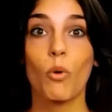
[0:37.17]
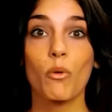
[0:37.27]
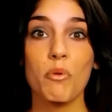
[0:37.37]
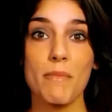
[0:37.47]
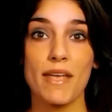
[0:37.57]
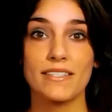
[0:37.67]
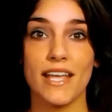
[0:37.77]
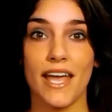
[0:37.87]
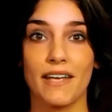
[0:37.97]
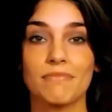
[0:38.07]
or we may
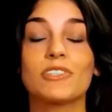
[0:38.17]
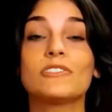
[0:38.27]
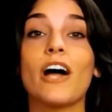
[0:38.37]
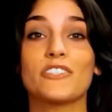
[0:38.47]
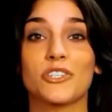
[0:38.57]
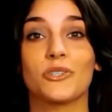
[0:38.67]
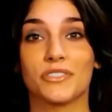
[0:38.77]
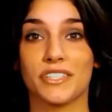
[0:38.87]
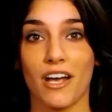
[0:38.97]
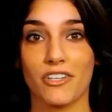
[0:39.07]
say logical
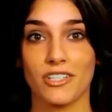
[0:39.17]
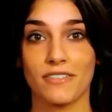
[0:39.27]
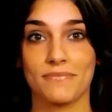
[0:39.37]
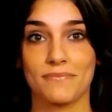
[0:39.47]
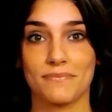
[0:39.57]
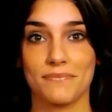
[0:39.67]
deduction.